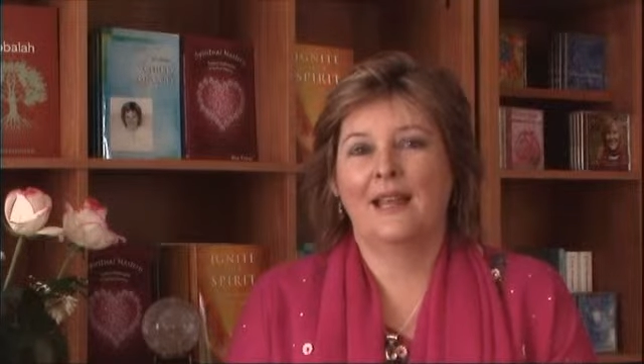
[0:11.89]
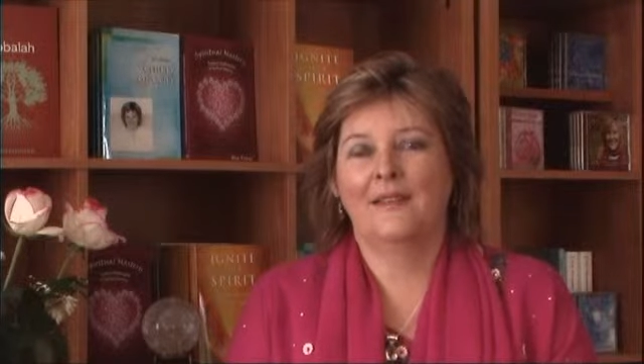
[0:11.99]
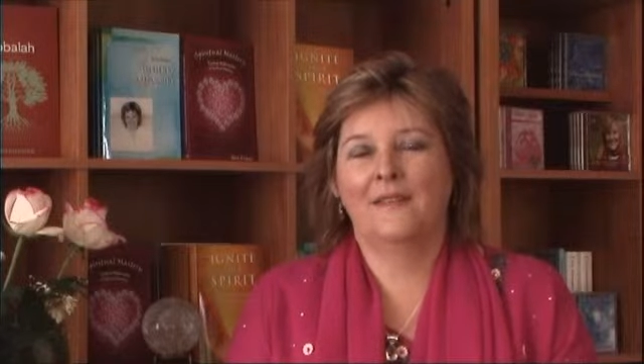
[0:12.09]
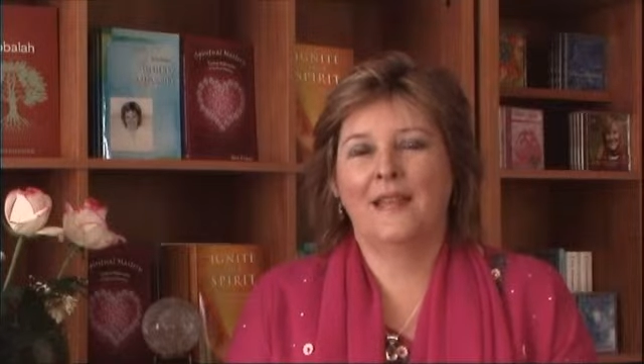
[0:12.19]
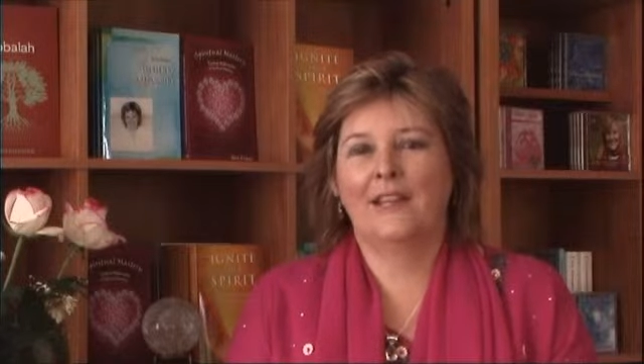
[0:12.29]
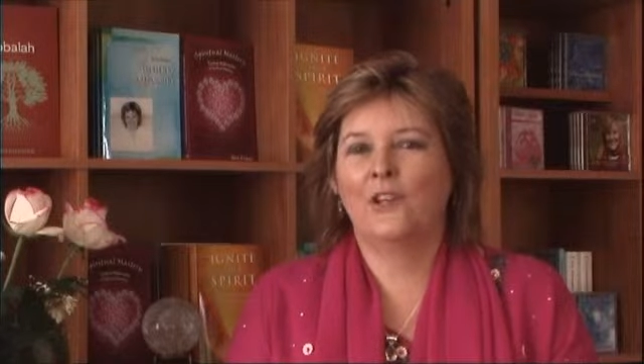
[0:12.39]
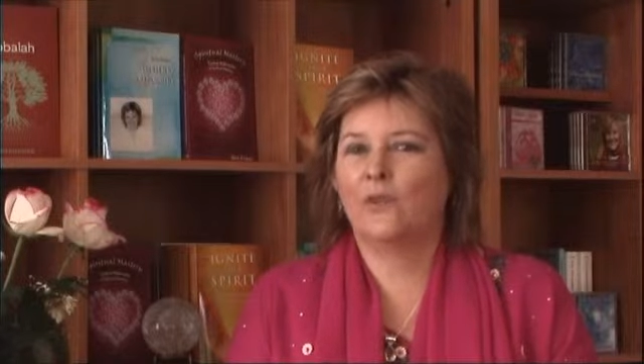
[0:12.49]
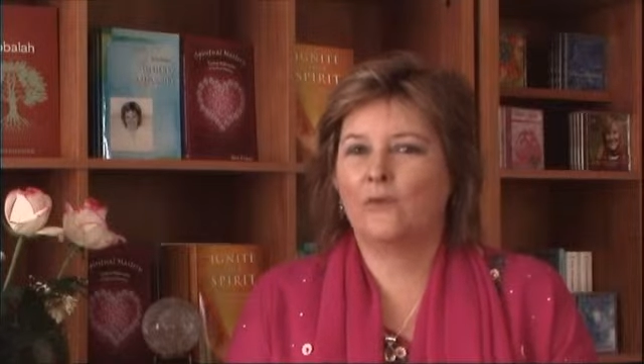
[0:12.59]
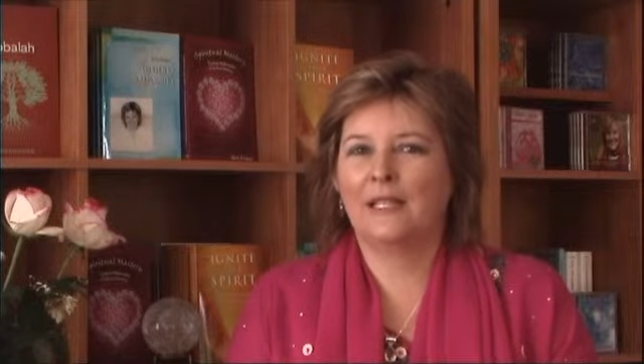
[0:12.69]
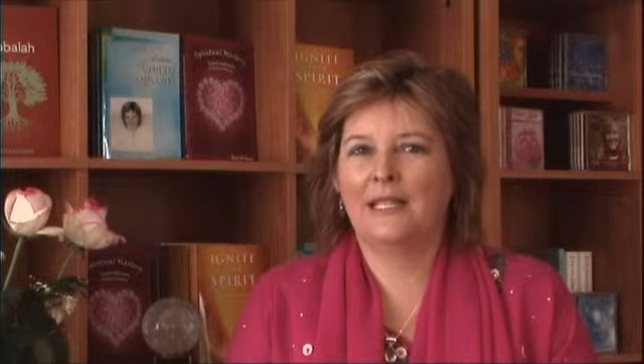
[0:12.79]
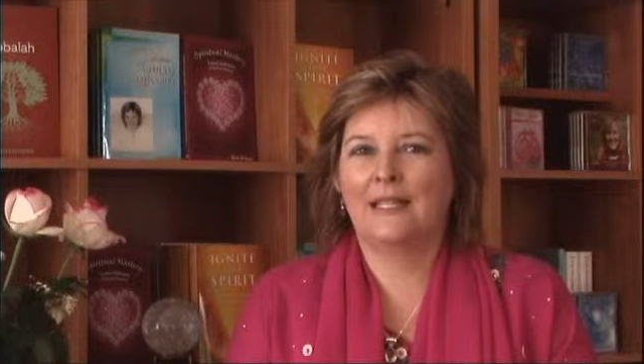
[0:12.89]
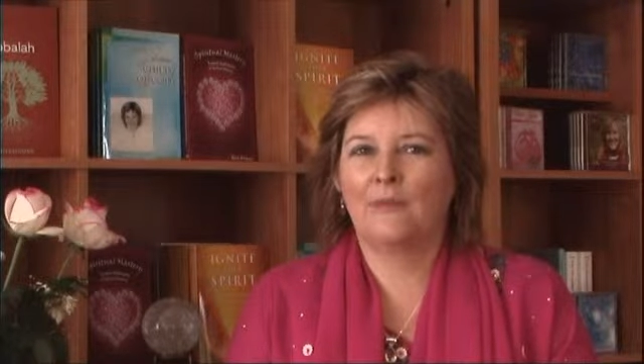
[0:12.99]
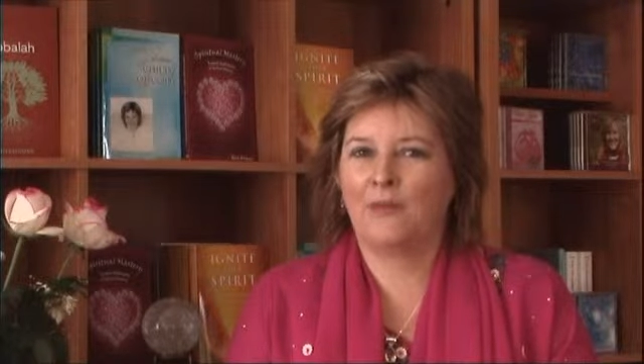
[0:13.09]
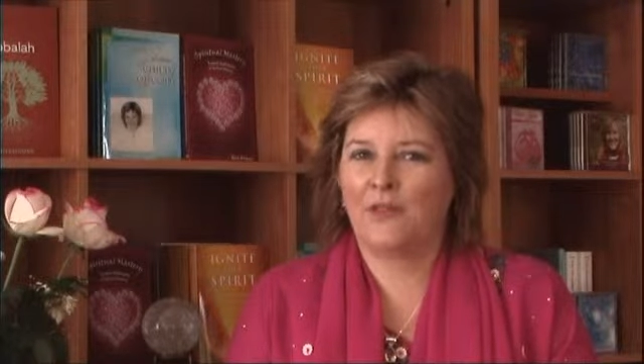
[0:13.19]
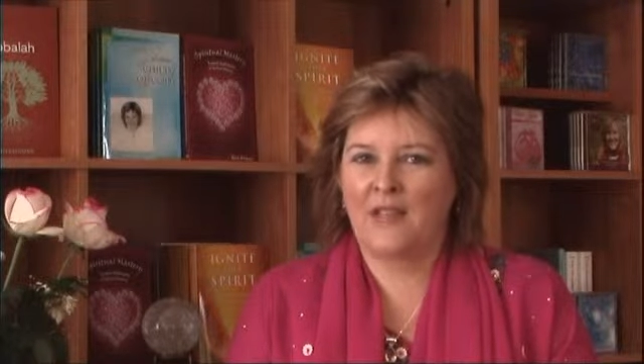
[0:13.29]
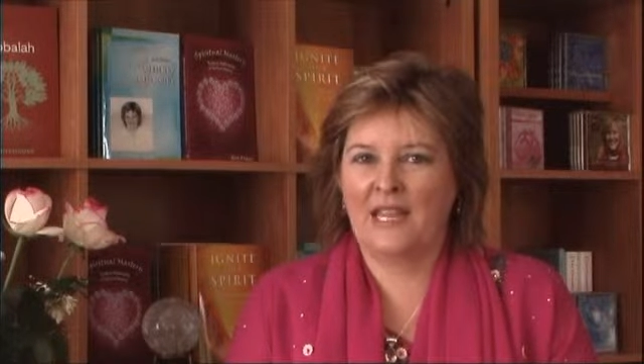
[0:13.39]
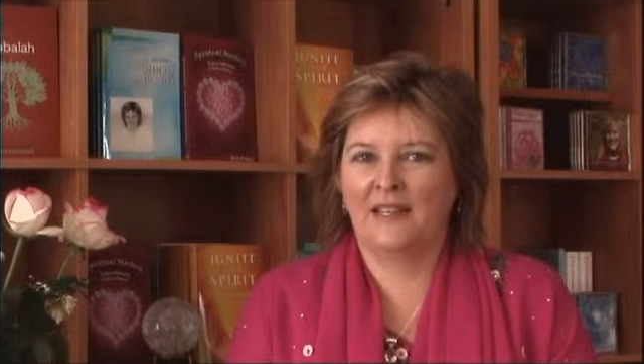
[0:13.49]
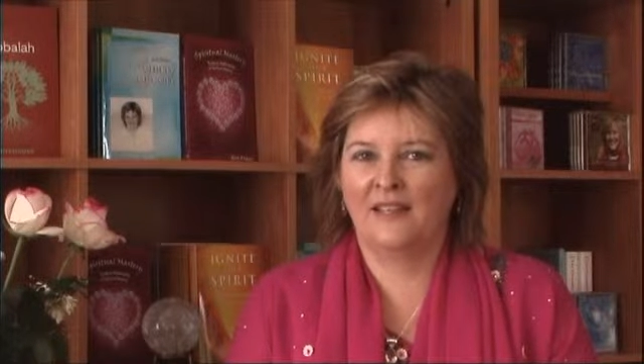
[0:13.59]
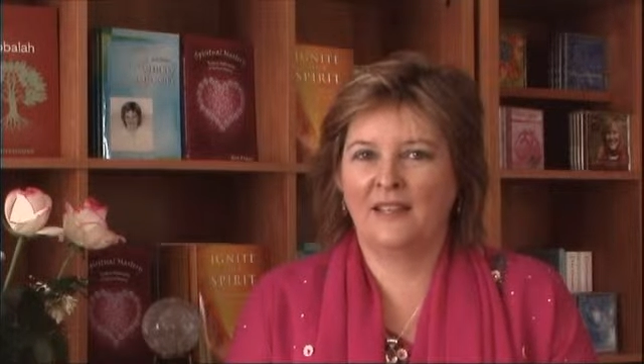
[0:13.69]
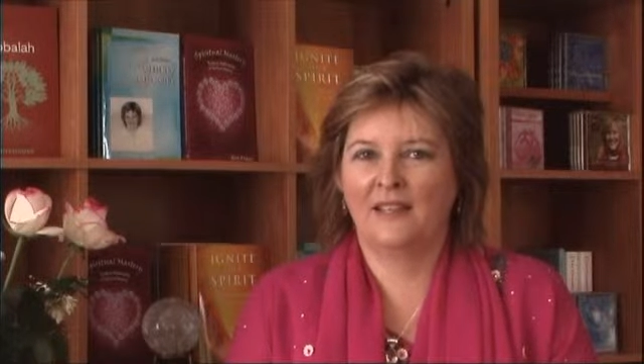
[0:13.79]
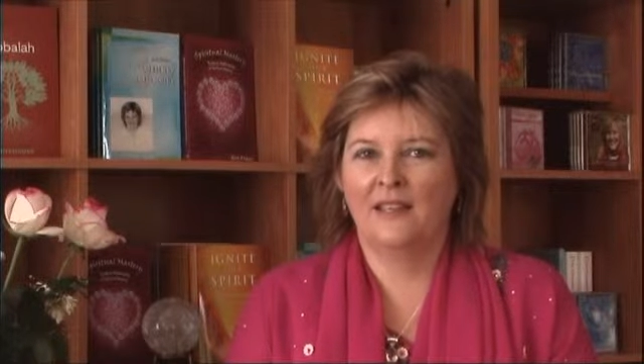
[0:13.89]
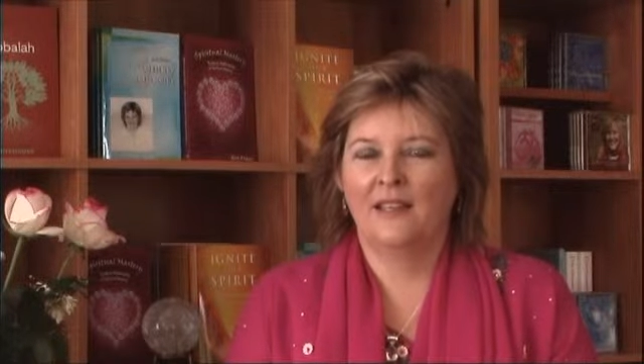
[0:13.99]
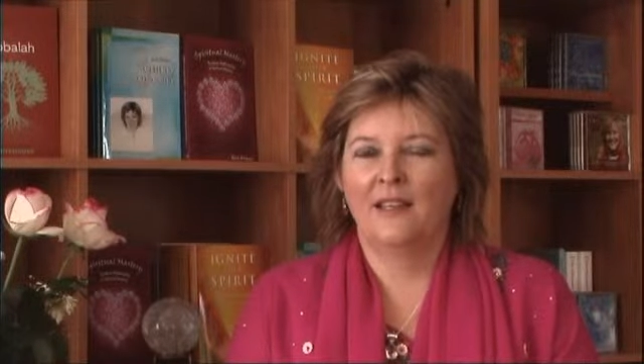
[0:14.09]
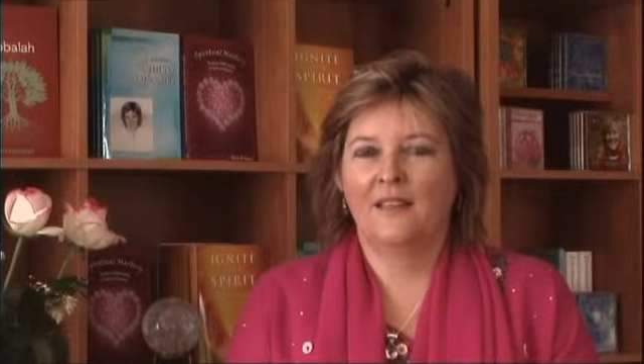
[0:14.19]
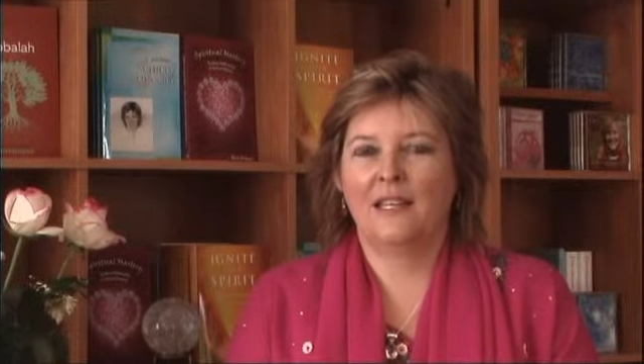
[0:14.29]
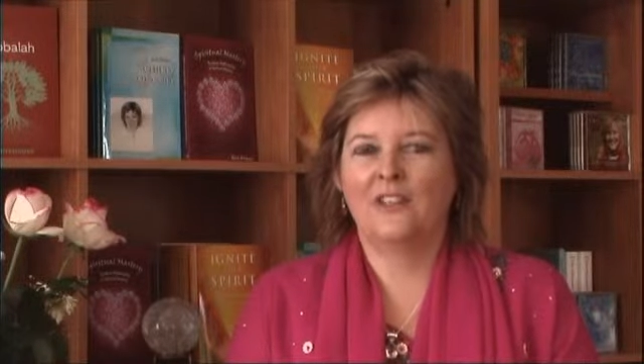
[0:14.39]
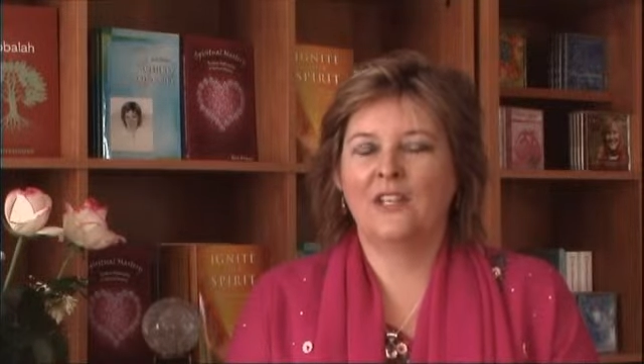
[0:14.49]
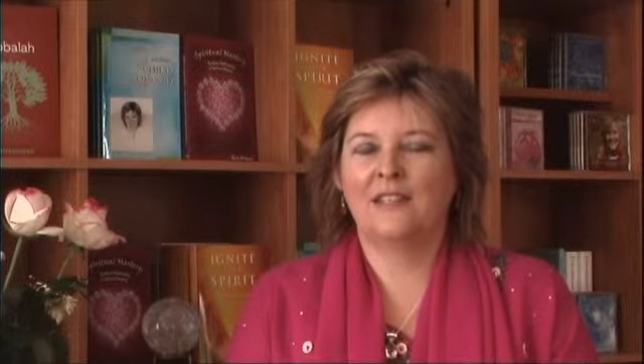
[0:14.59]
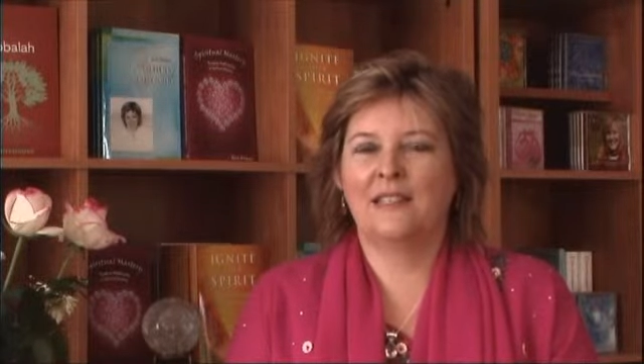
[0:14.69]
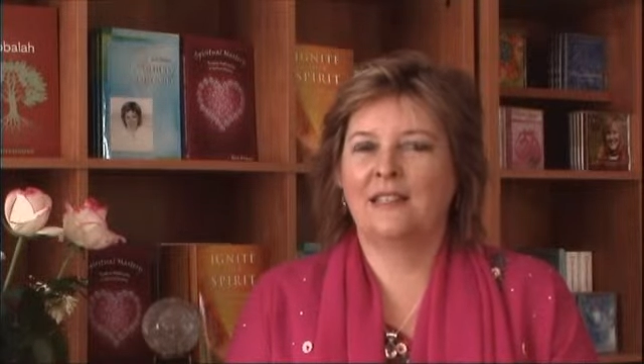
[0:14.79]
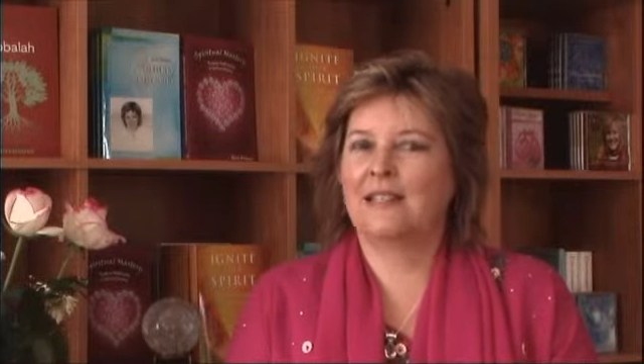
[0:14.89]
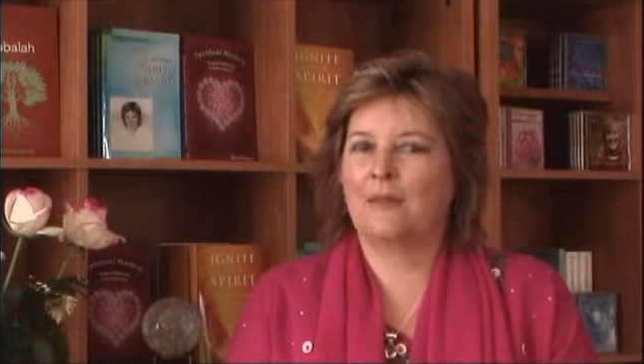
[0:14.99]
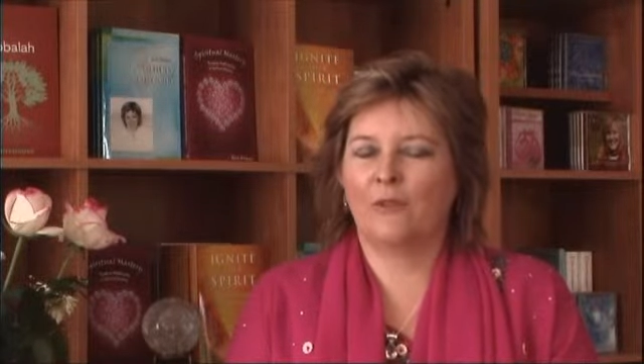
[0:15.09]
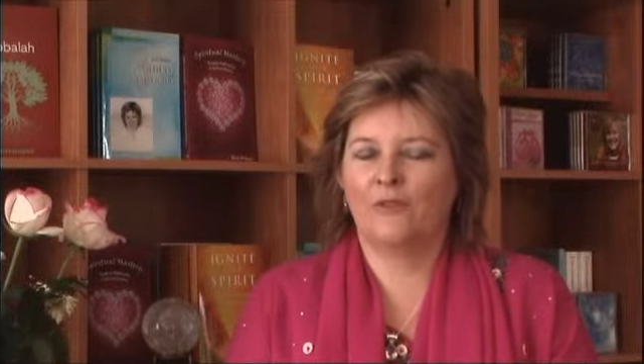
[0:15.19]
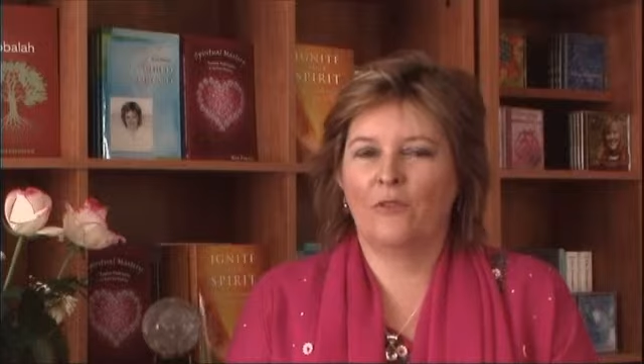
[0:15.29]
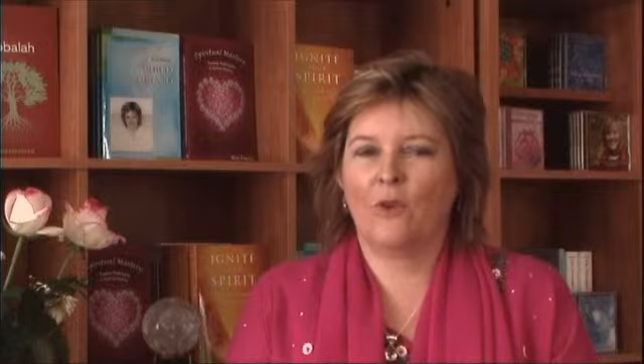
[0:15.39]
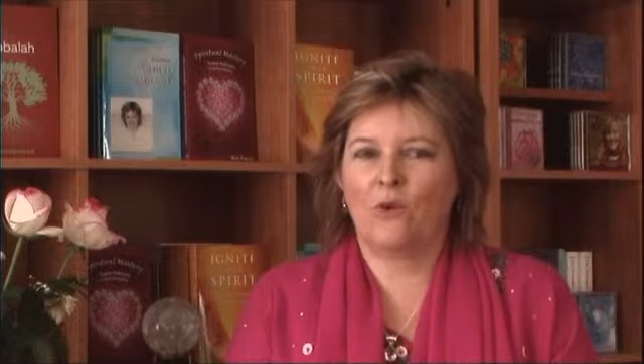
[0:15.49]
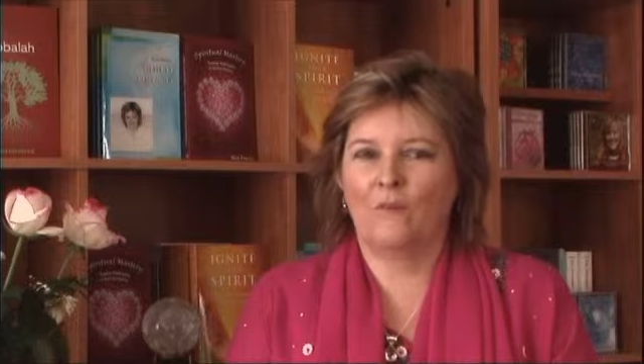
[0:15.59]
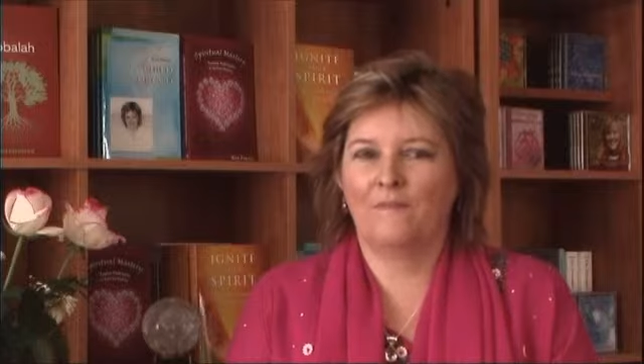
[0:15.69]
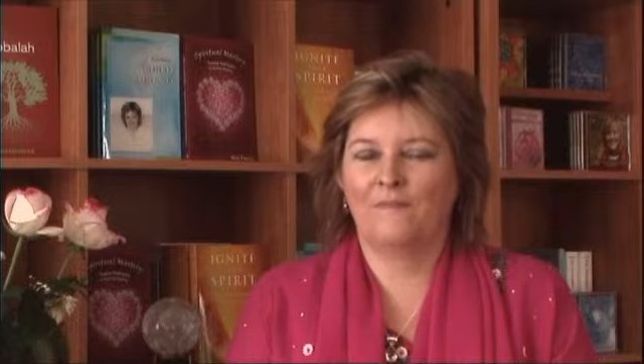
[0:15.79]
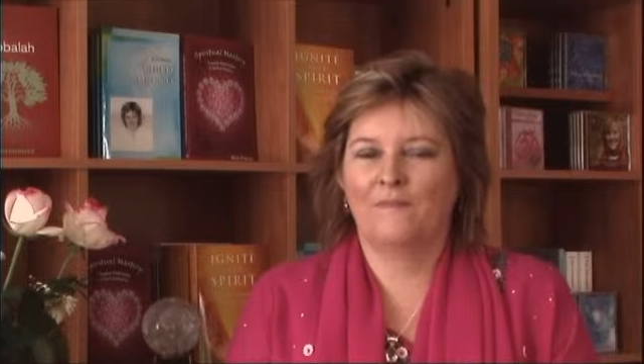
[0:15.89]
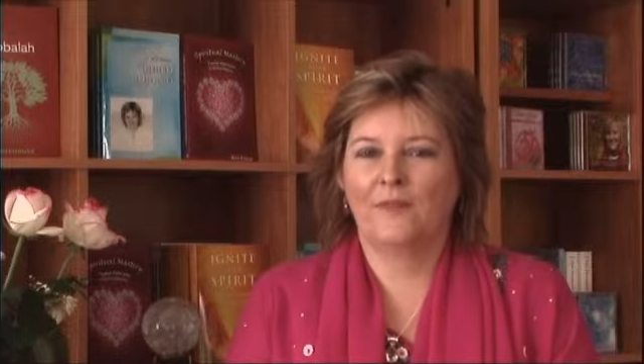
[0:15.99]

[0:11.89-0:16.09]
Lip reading: and that they are not really separate things. They're just in a separate form.